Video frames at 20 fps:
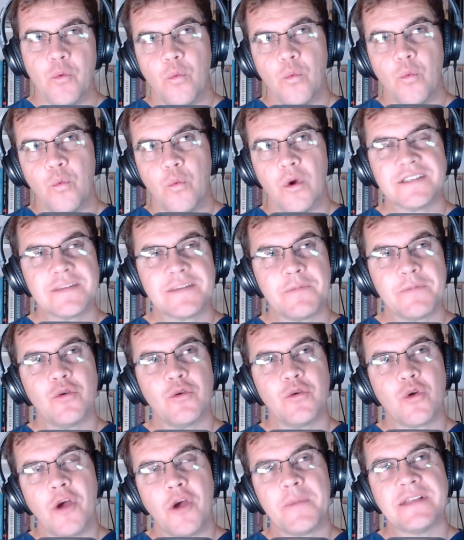What are some of
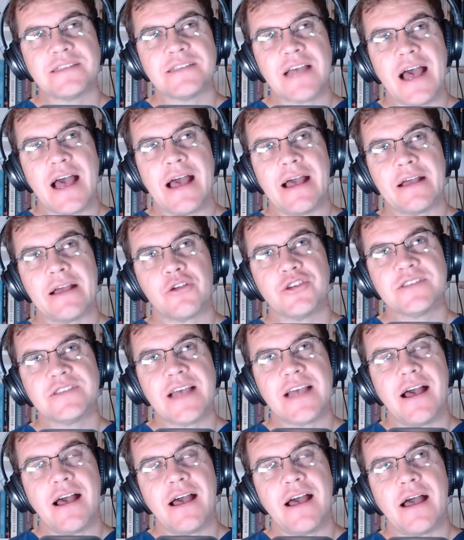your comments? Because
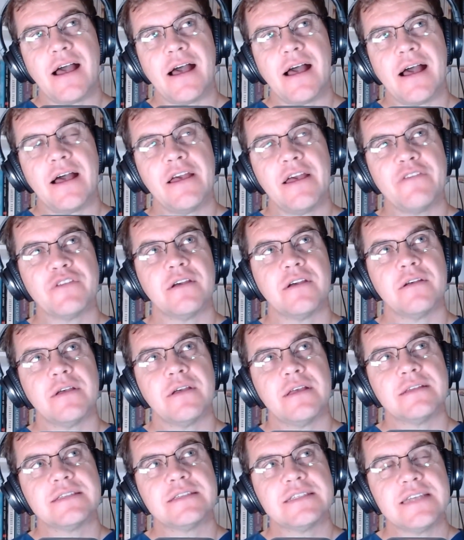I have a
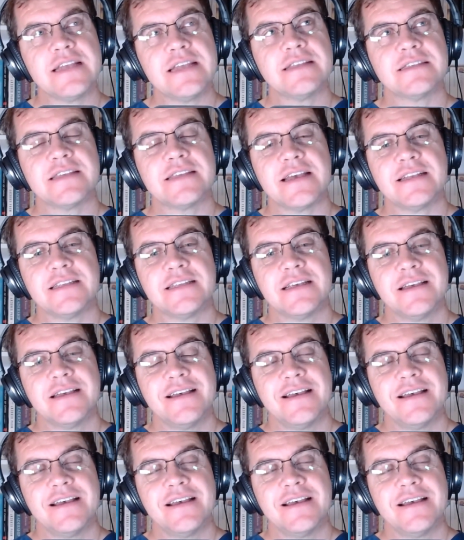sense that